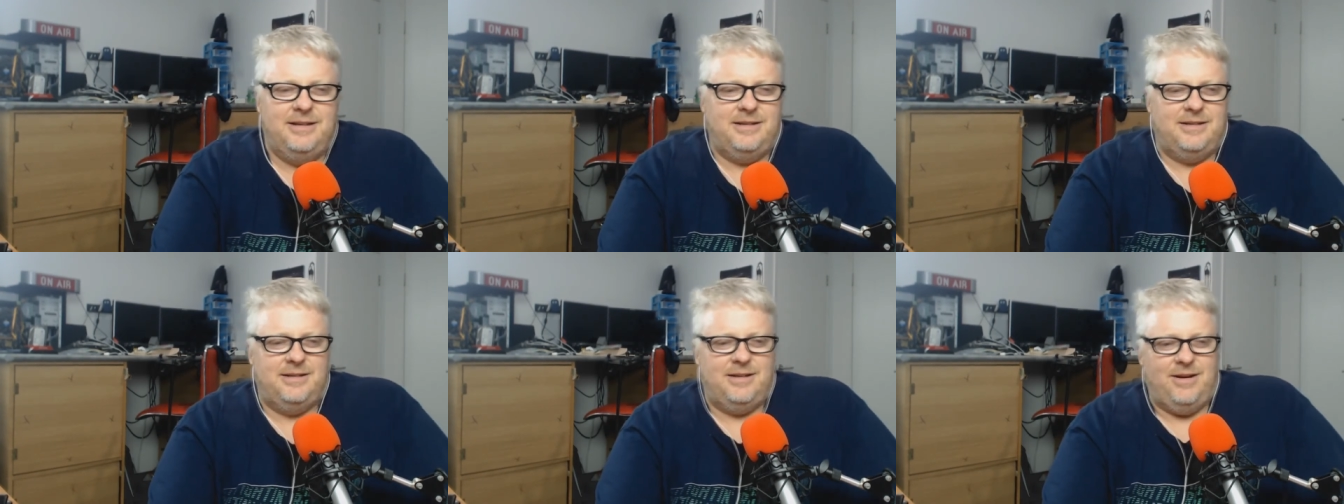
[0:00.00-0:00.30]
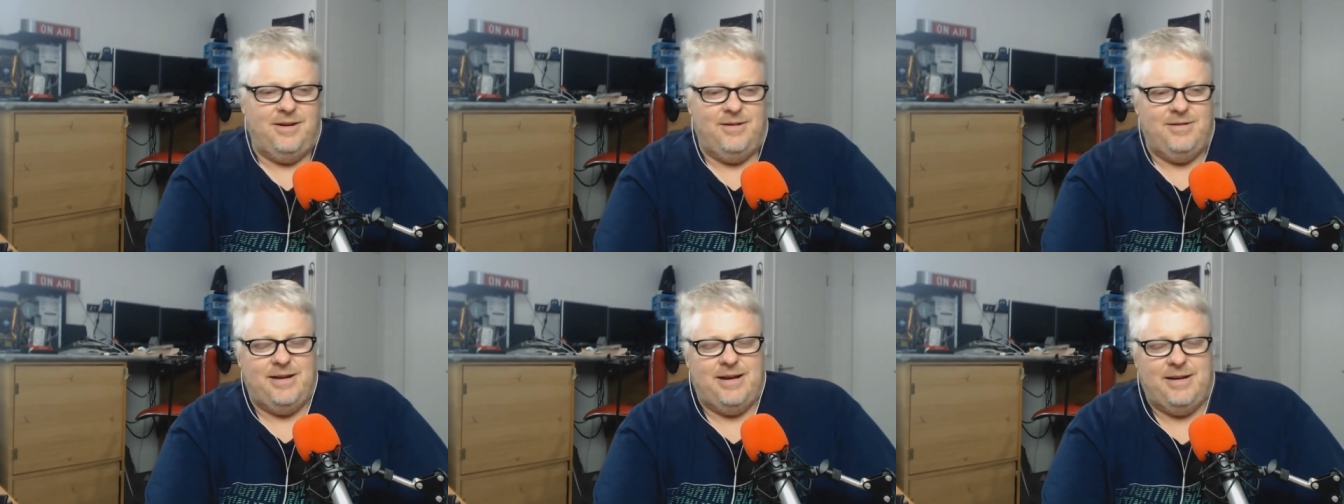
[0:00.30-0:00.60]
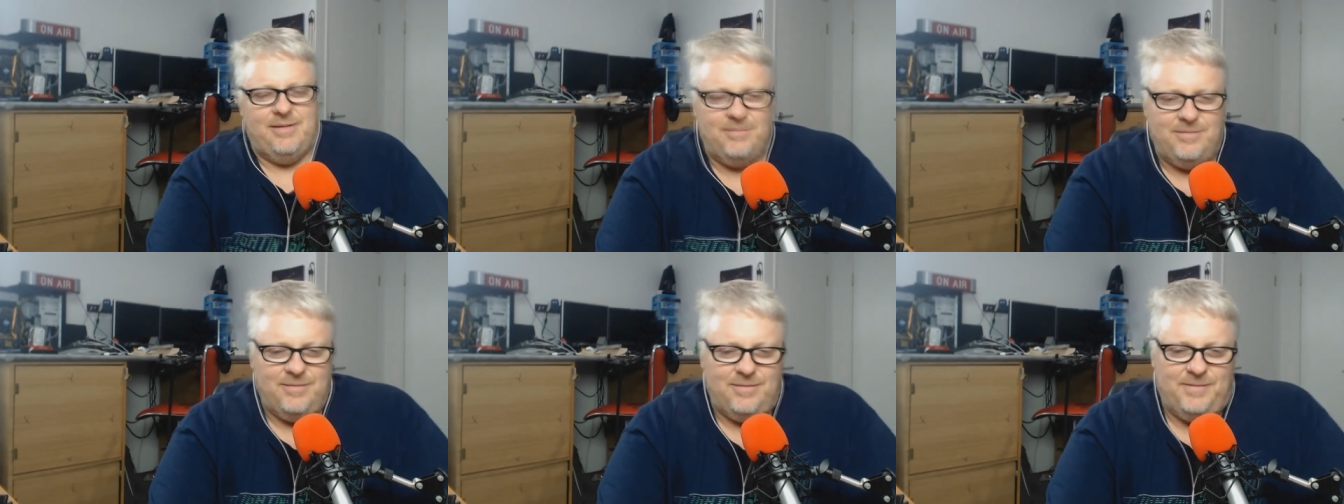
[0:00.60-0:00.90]
So
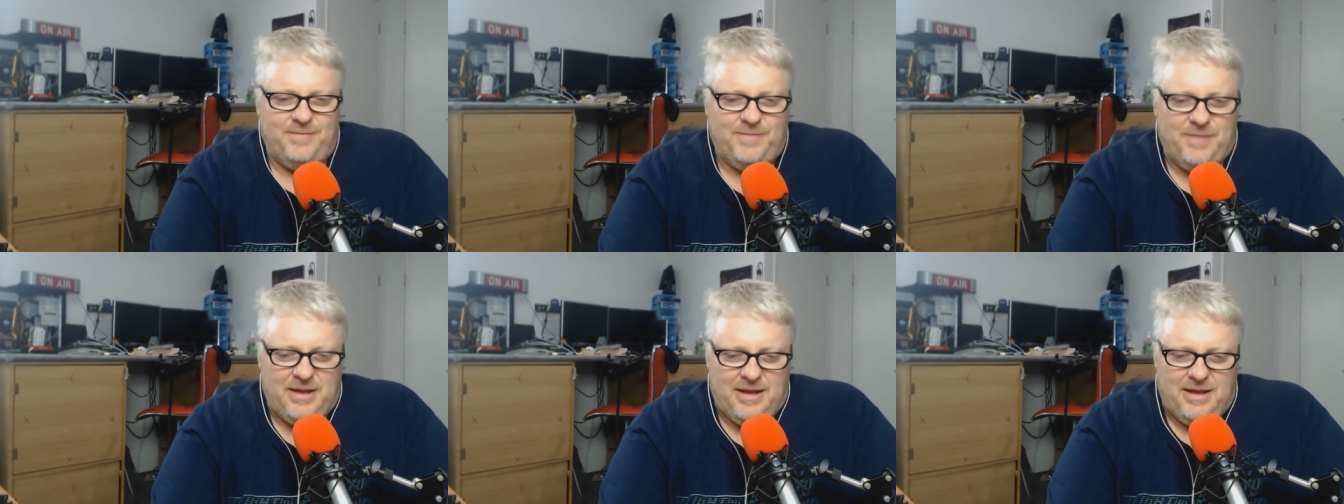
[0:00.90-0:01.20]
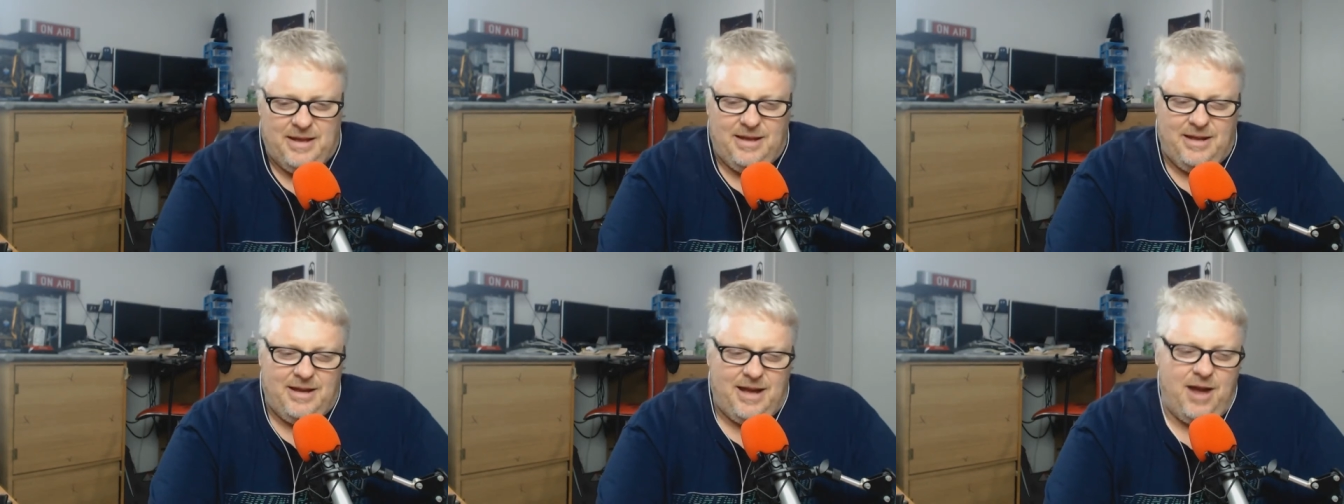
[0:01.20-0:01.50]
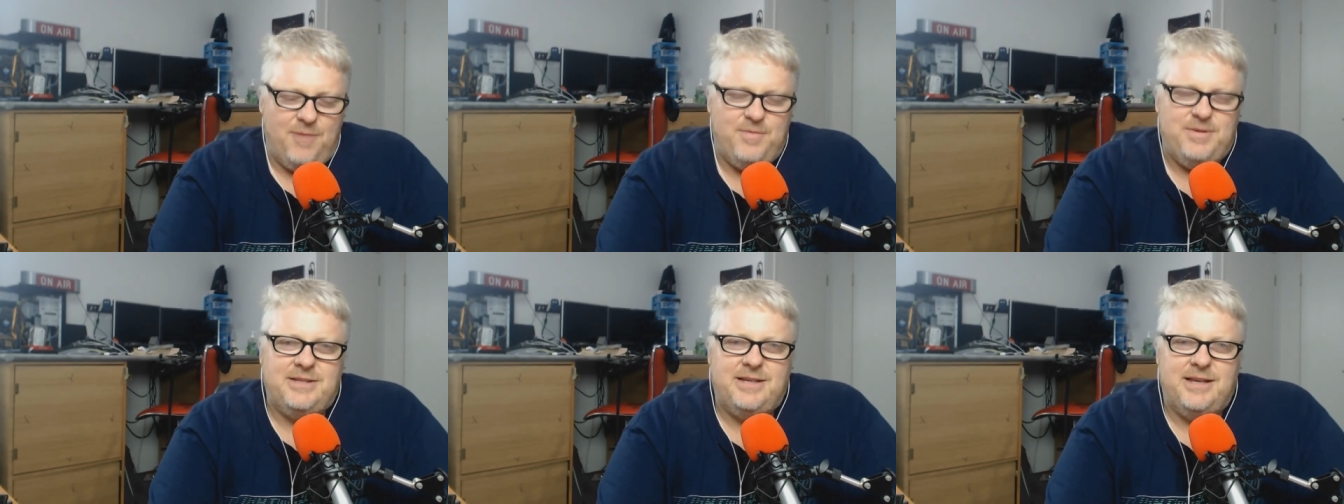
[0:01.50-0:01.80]
um, I
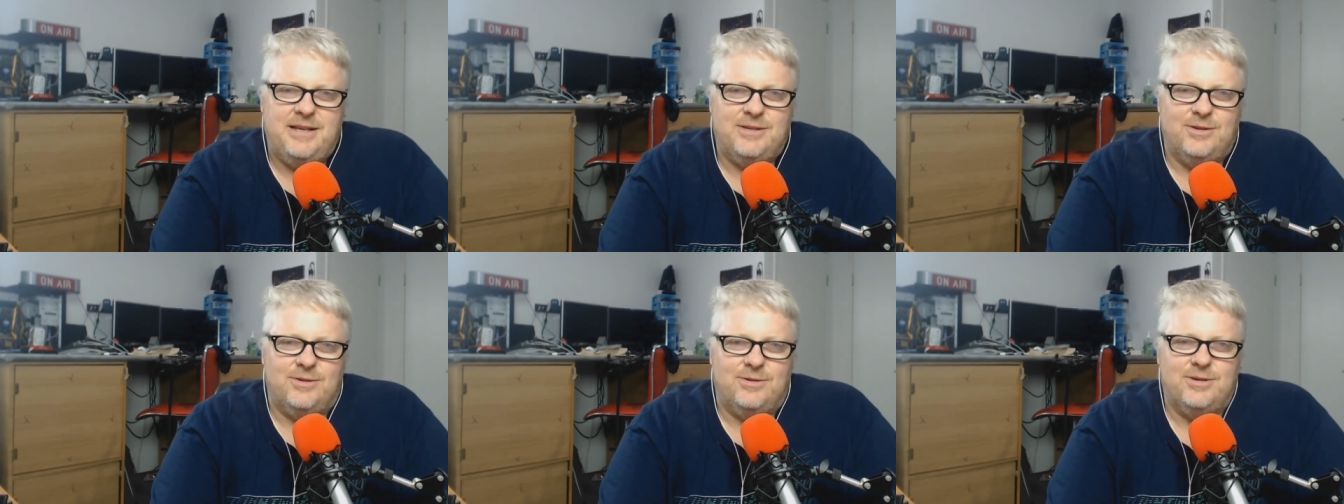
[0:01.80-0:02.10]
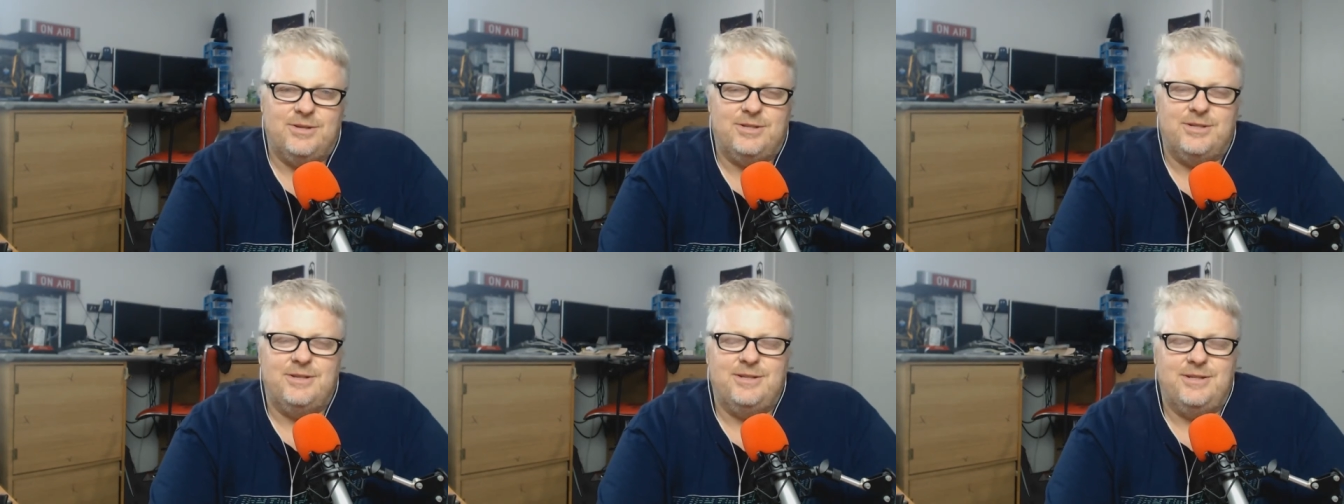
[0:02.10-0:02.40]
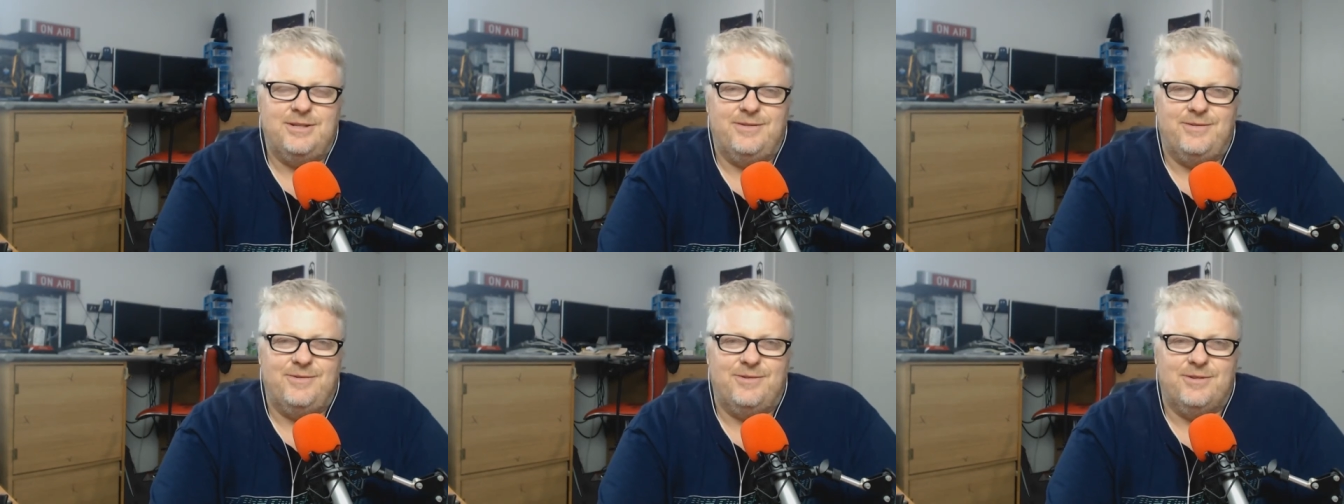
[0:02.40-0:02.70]
hope he sings
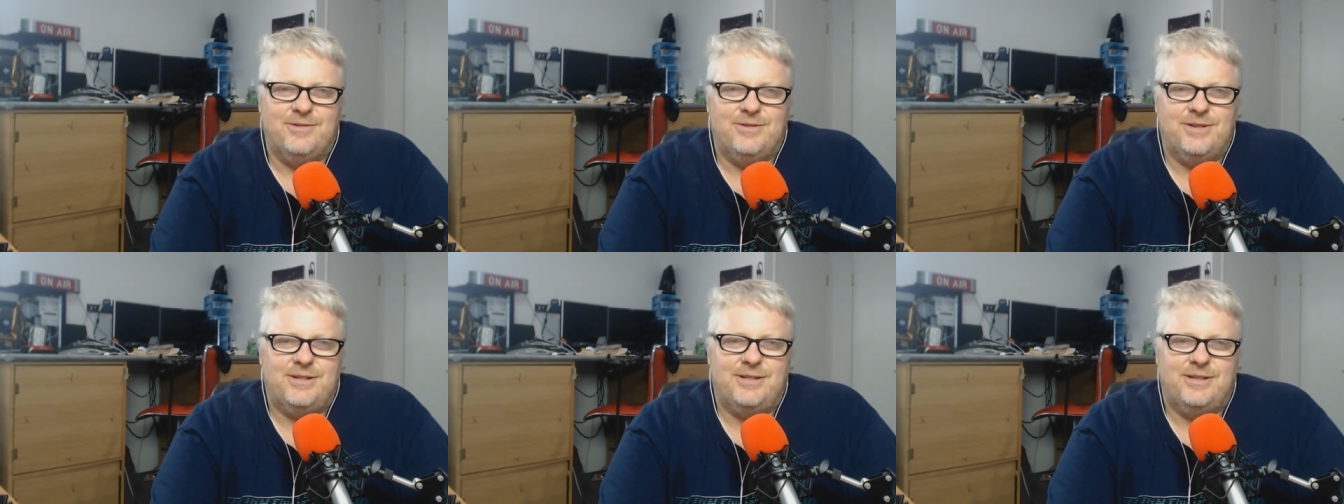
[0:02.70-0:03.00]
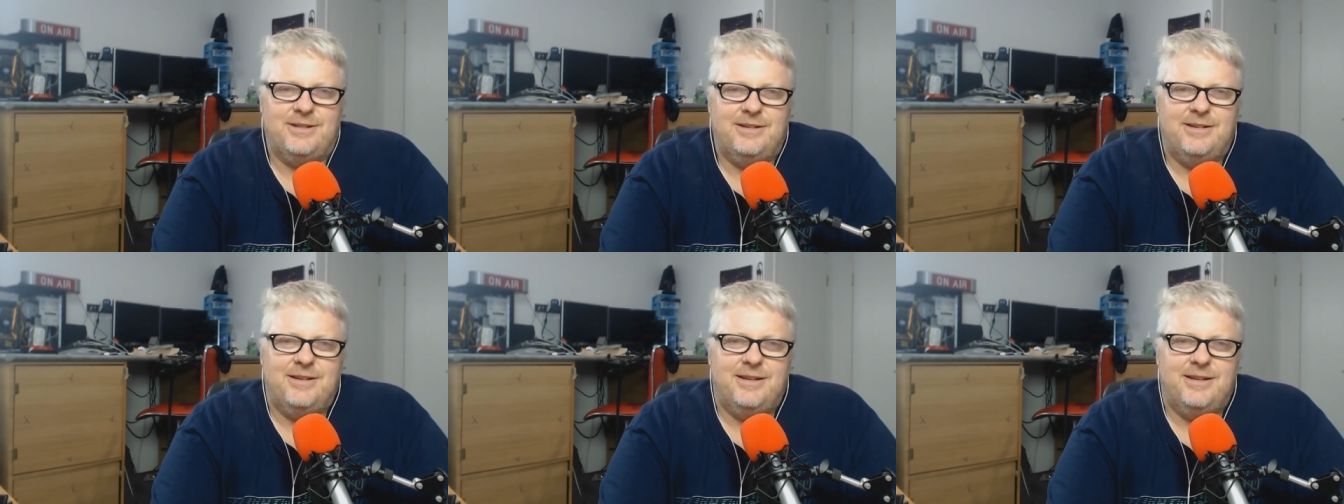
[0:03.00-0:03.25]
horses for us.